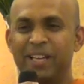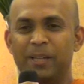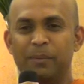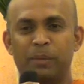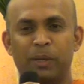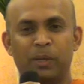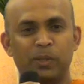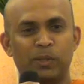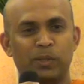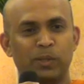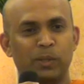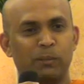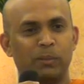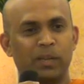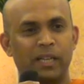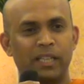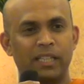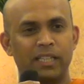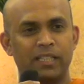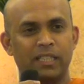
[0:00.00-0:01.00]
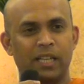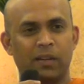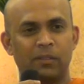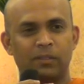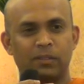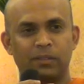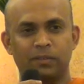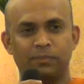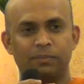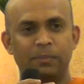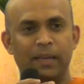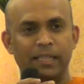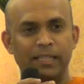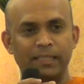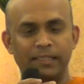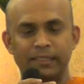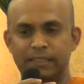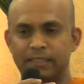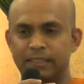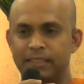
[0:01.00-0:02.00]
Because your mind is out of
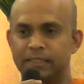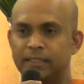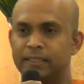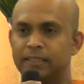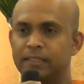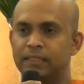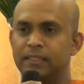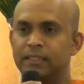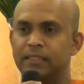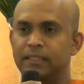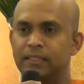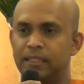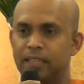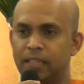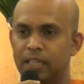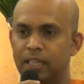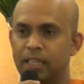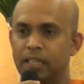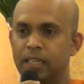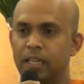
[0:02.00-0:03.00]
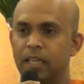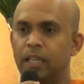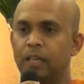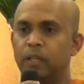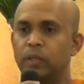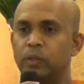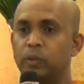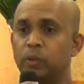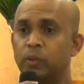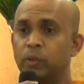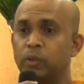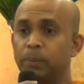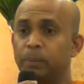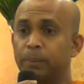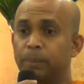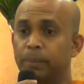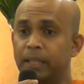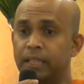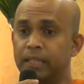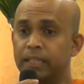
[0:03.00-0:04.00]
balance. Right? So the
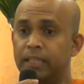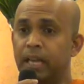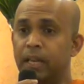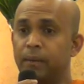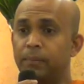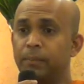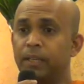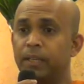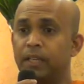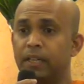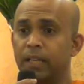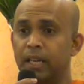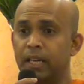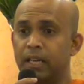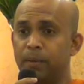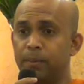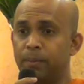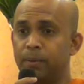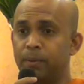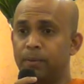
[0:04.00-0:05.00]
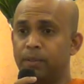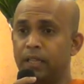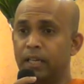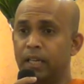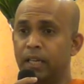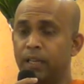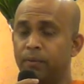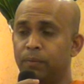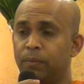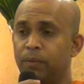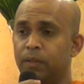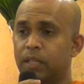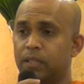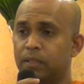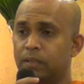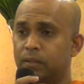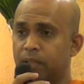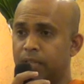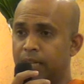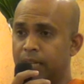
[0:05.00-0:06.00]
breath can be really important help for us
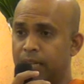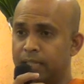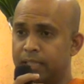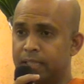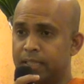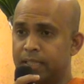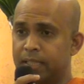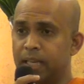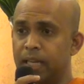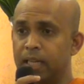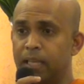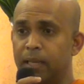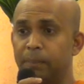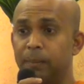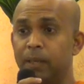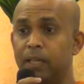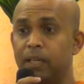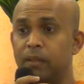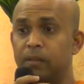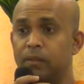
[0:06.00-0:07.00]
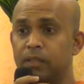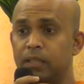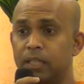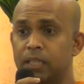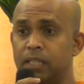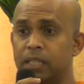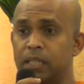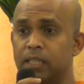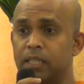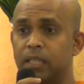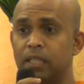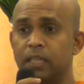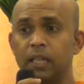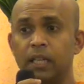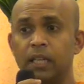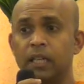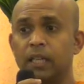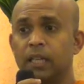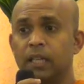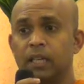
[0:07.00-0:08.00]
to really understand and make a good decision.
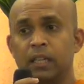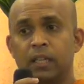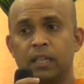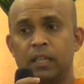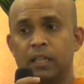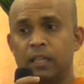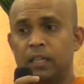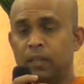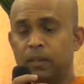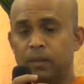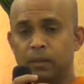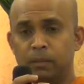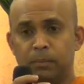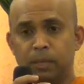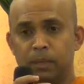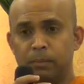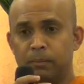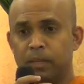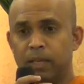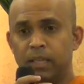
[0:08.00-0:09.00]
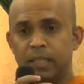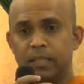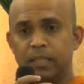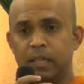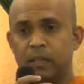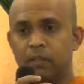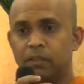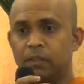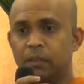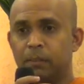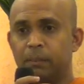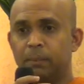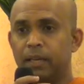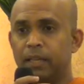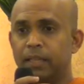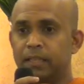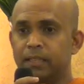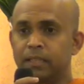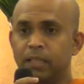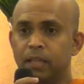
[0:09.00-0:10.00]
My mind is out of
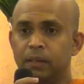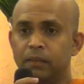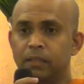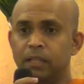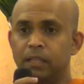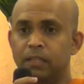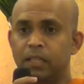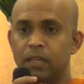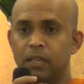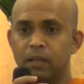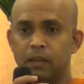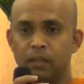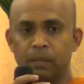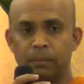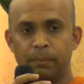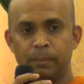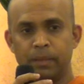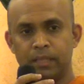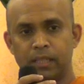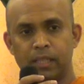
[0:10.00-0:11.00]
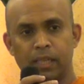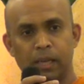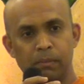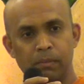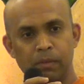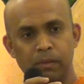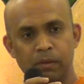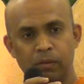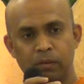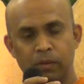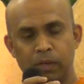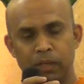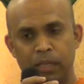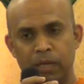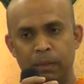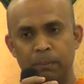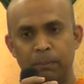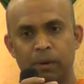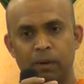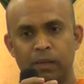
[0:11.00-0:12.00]
balance now. This is not the best time to do very
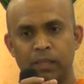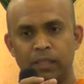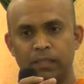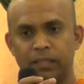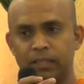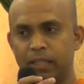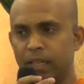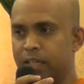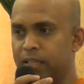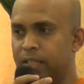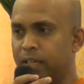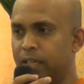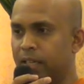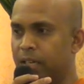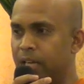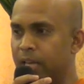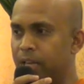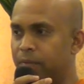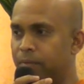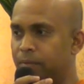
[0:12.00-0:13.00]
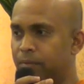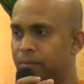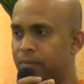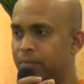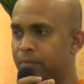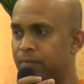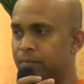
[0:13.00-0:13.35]
important things in life.